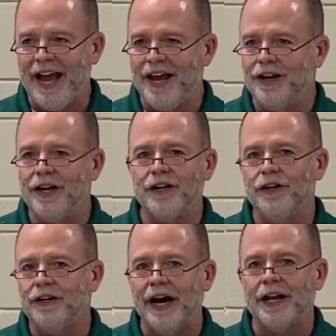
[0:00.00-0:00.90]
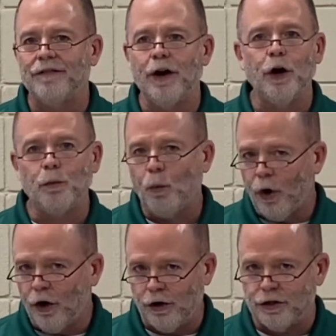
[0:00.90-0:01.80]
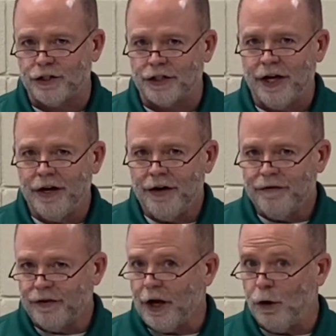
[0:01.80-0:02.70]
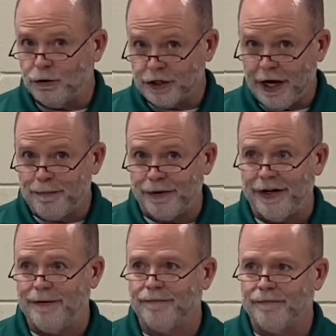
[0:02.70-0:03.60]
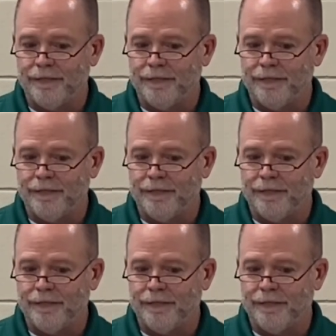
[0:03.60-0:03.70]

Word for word: And it could not have gone worse for the host company